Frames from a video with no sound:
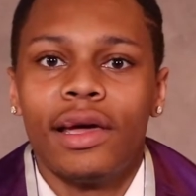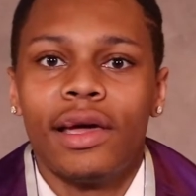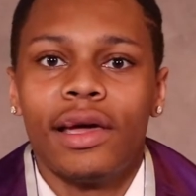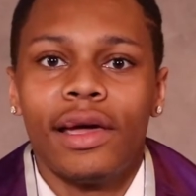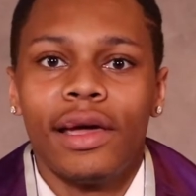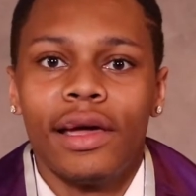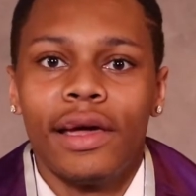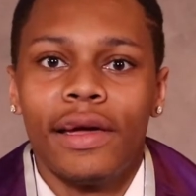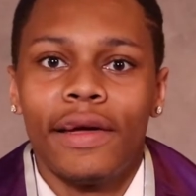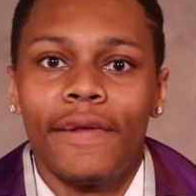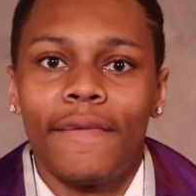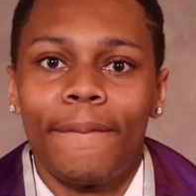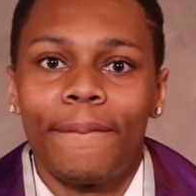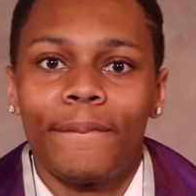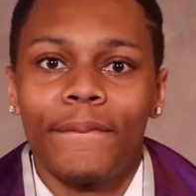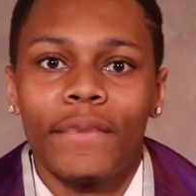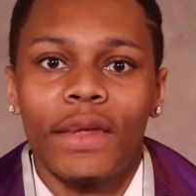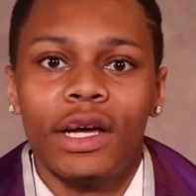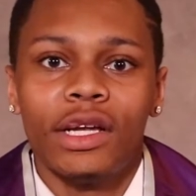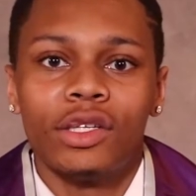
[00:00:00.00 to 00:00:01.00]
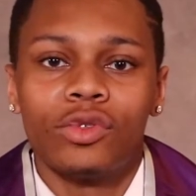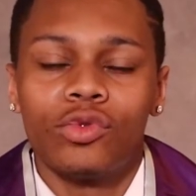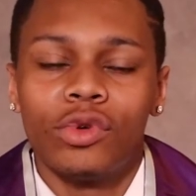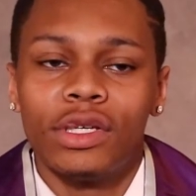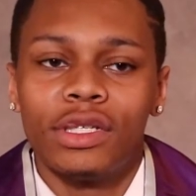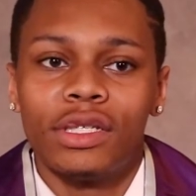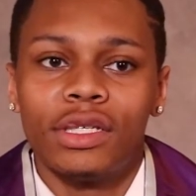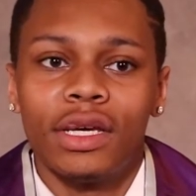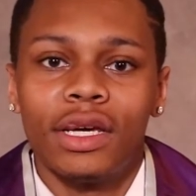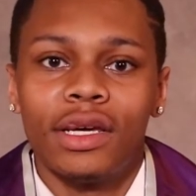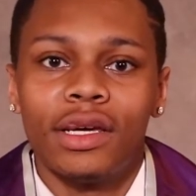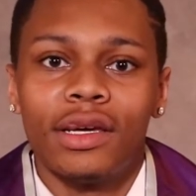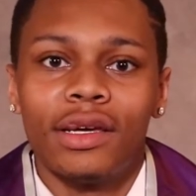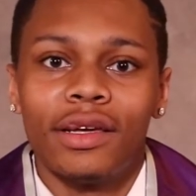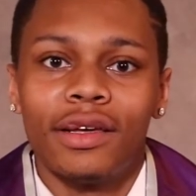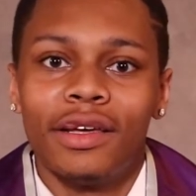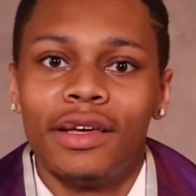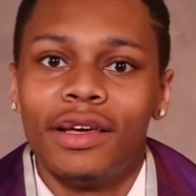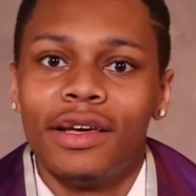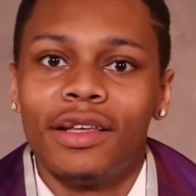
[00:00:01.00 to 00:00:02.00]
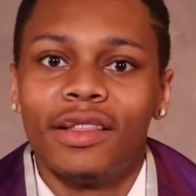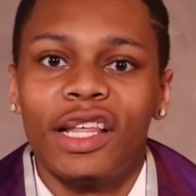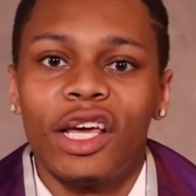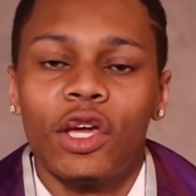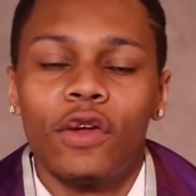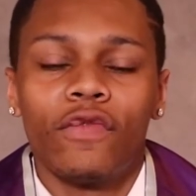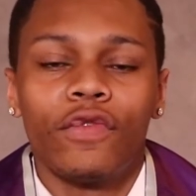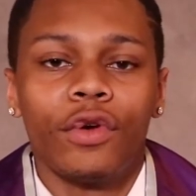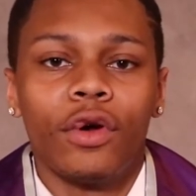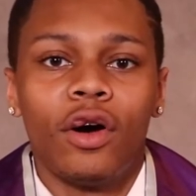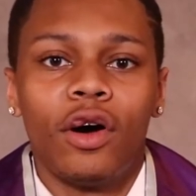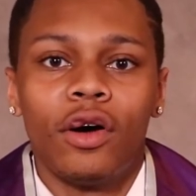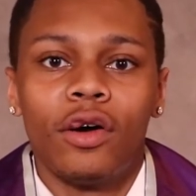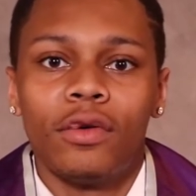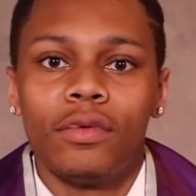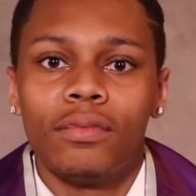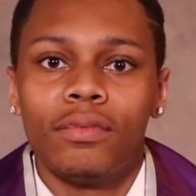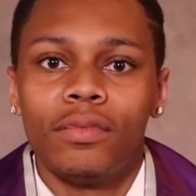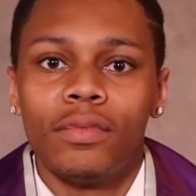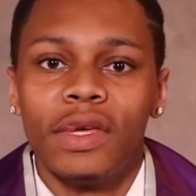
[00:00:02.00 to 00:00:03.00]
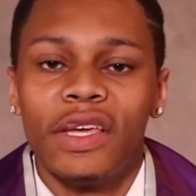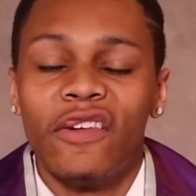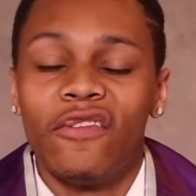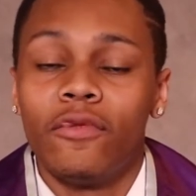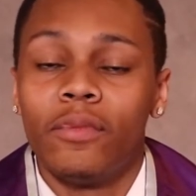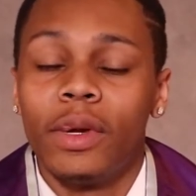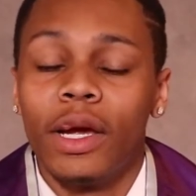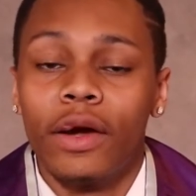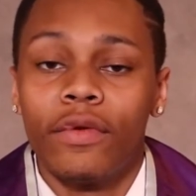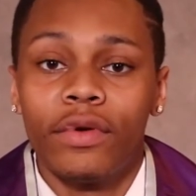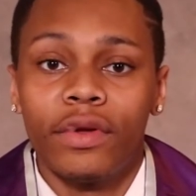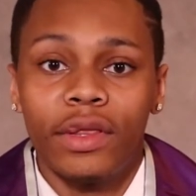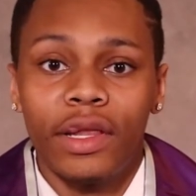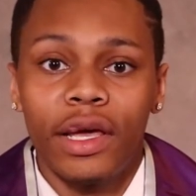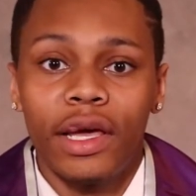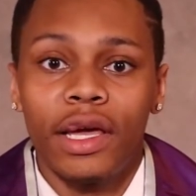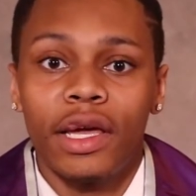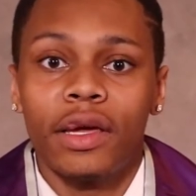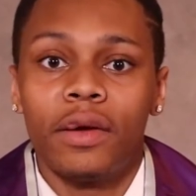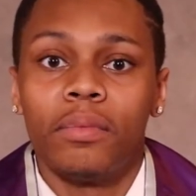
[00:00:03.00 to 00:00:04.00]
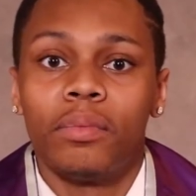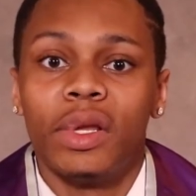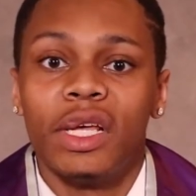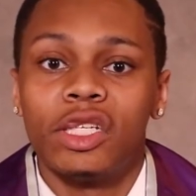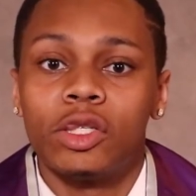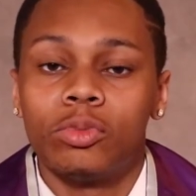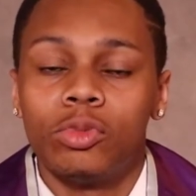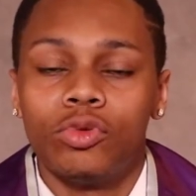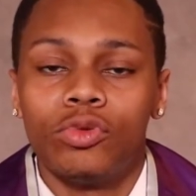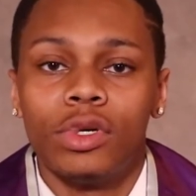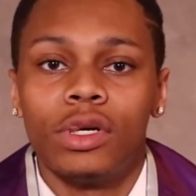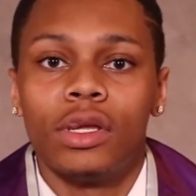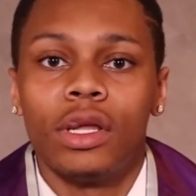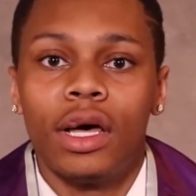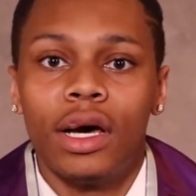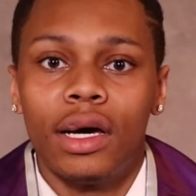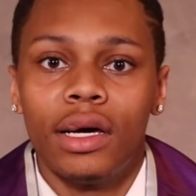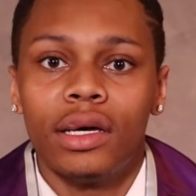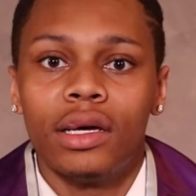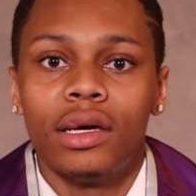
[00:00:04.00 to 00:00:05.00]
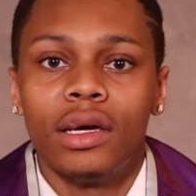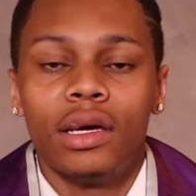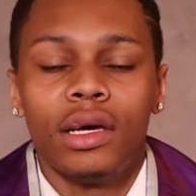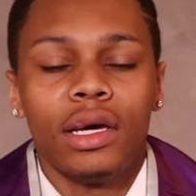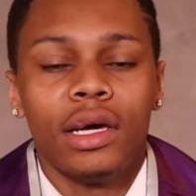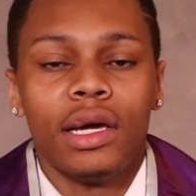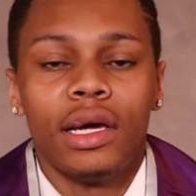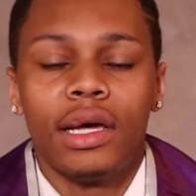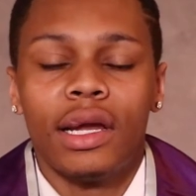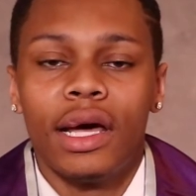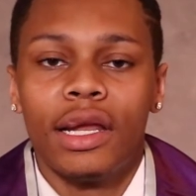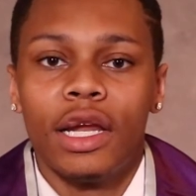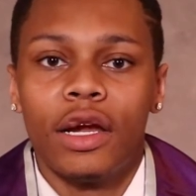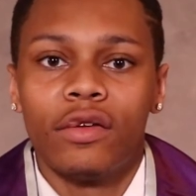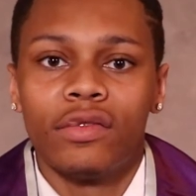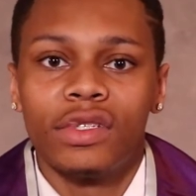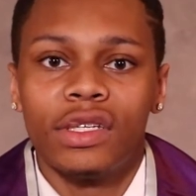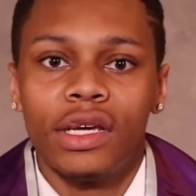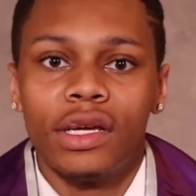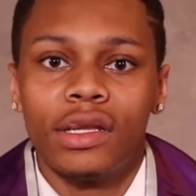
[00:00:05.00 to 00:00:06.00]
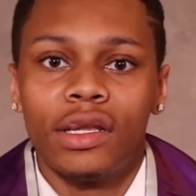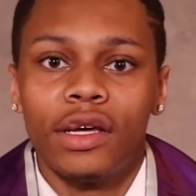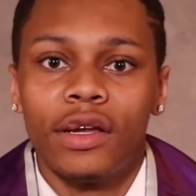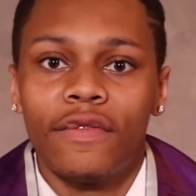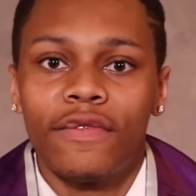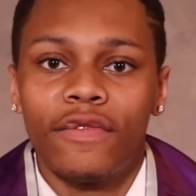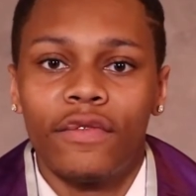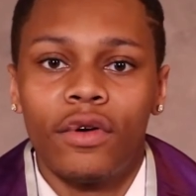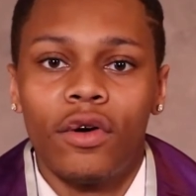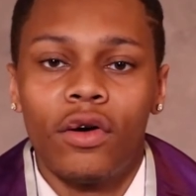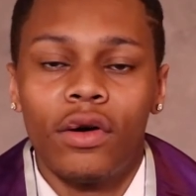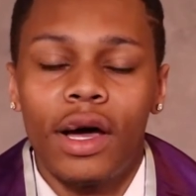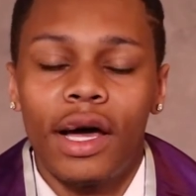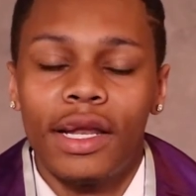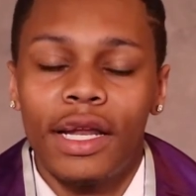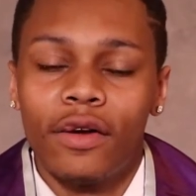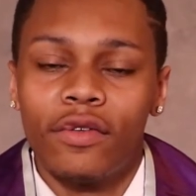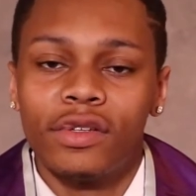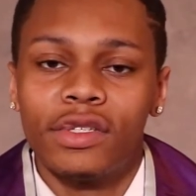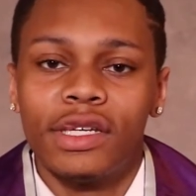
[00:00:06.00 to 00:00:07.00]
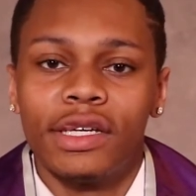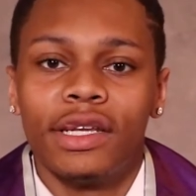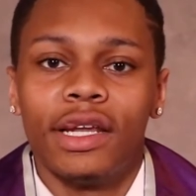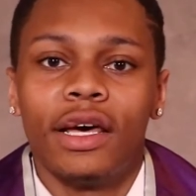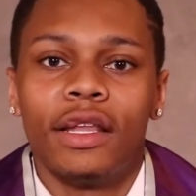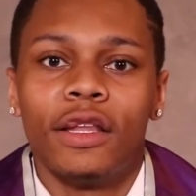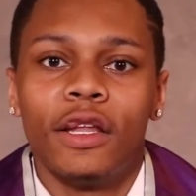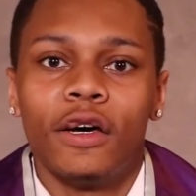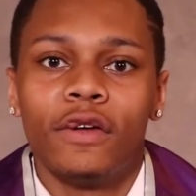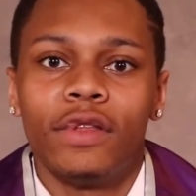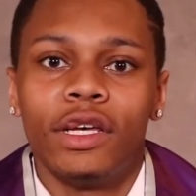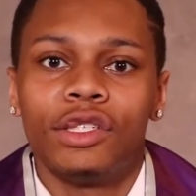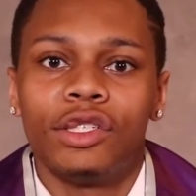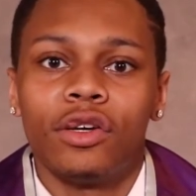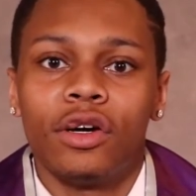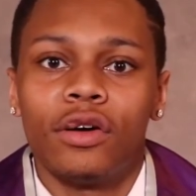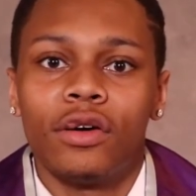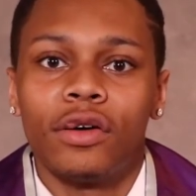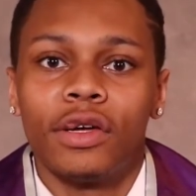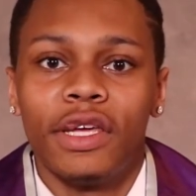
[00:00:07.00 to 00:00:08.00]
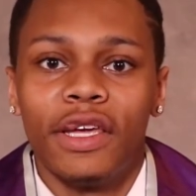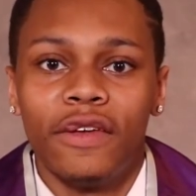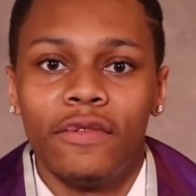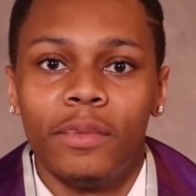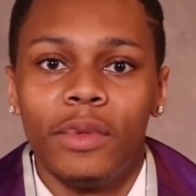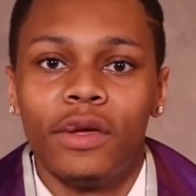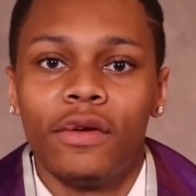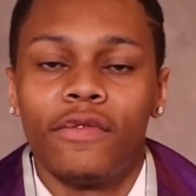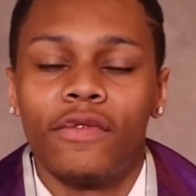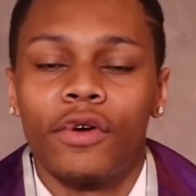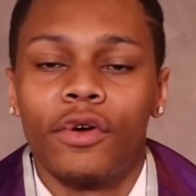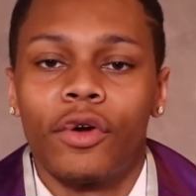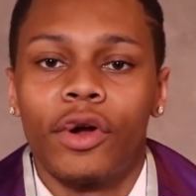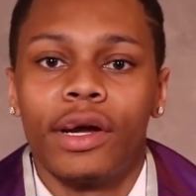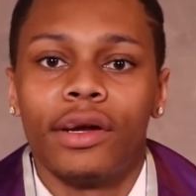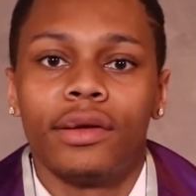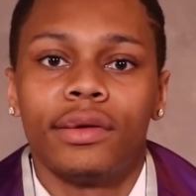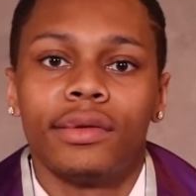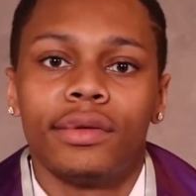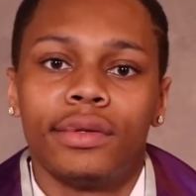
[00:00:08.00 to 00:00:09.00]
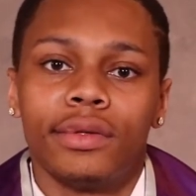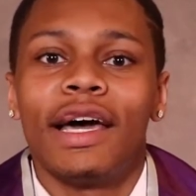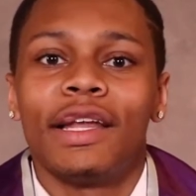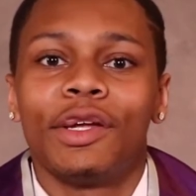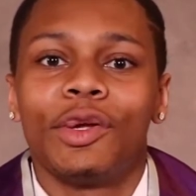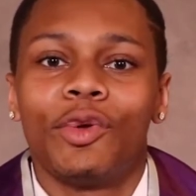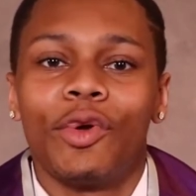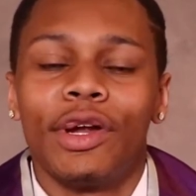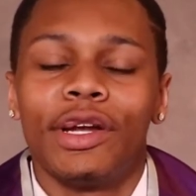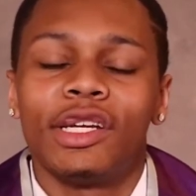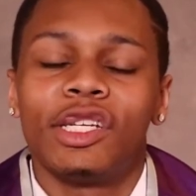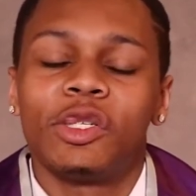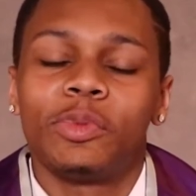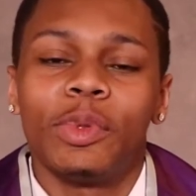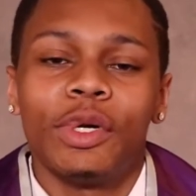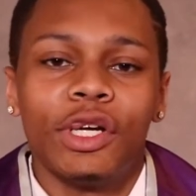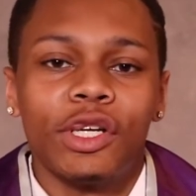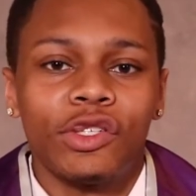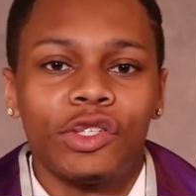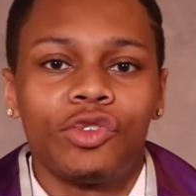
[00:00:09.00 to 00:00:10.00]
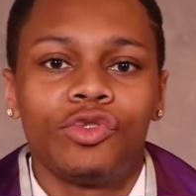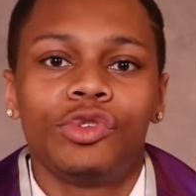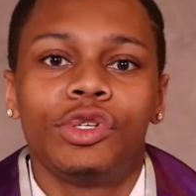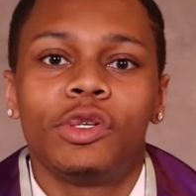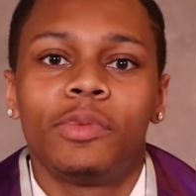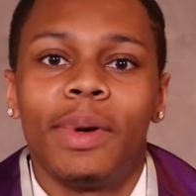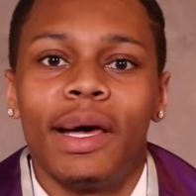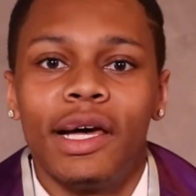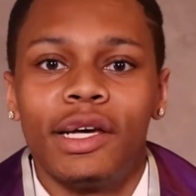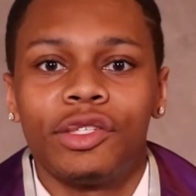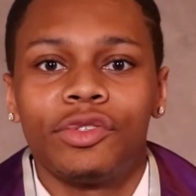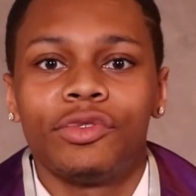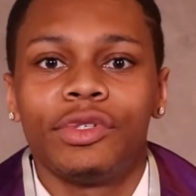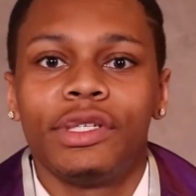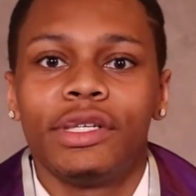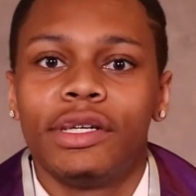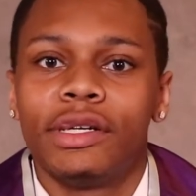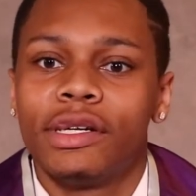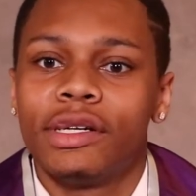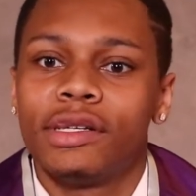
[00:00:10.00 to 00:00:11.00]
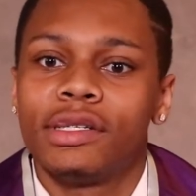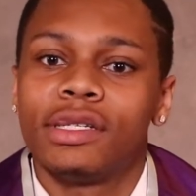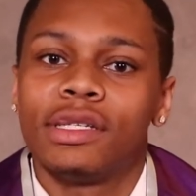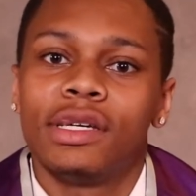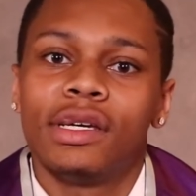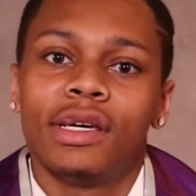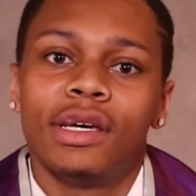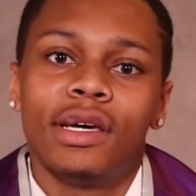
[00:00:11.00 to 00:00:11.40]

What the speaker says: And I just want to say thank you for giving me everything and blessing me with a lot. And I never take that love that y'all gave me for granted. I had a great experience through these past 3 years.